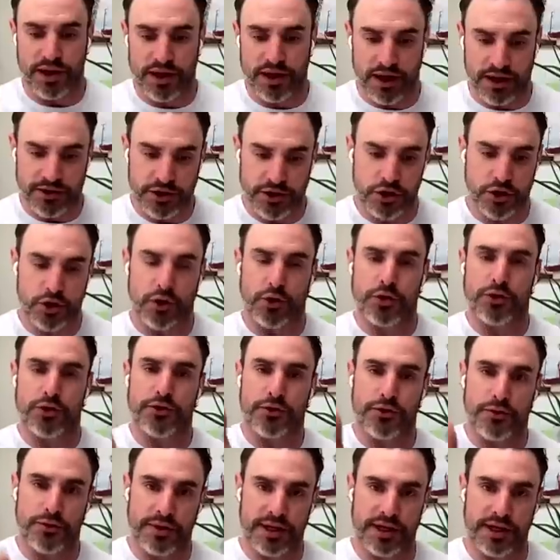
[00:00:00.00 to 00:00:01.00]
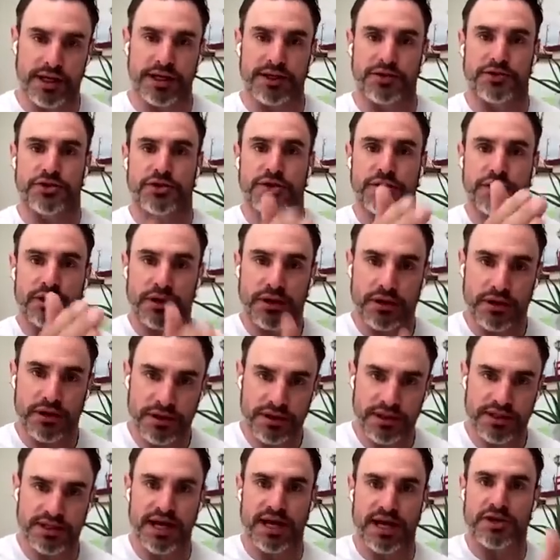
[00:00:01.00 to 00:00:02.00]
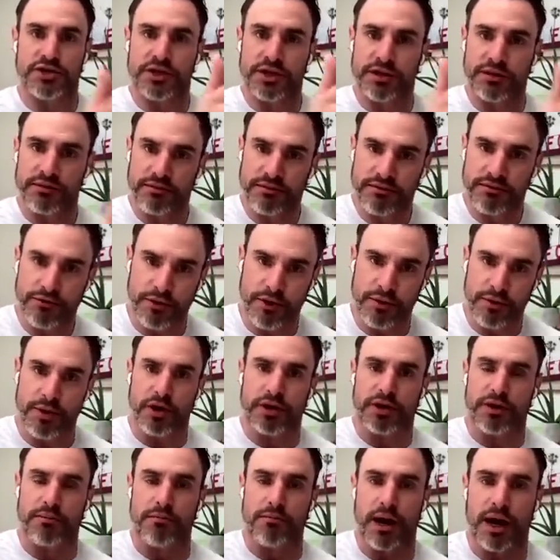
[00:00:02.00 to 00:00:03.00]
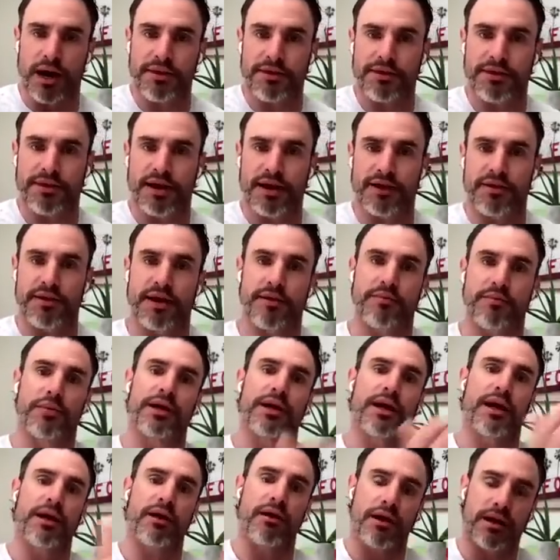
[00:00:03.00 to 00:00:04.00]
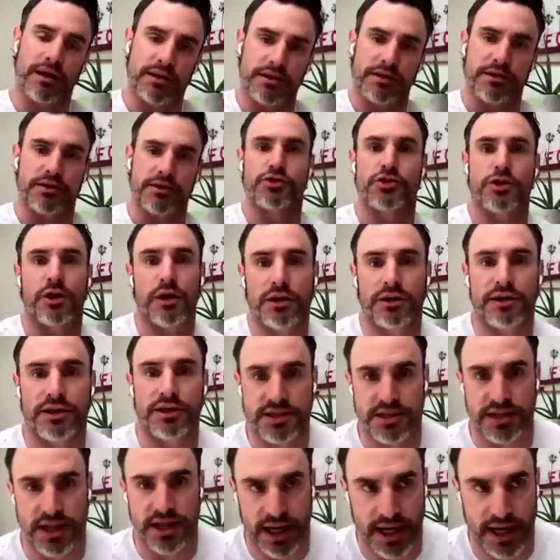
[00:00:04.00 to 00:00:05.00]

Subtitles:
We got to go through each section for about a month. And then when I got into the chocolate